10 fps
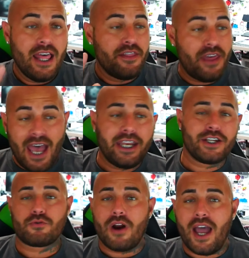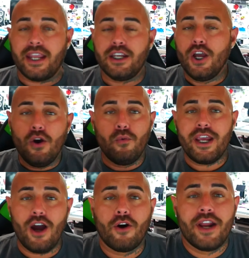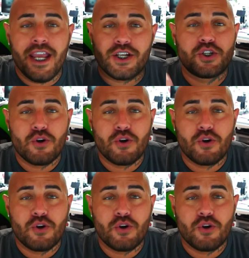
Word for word: That is right. We are in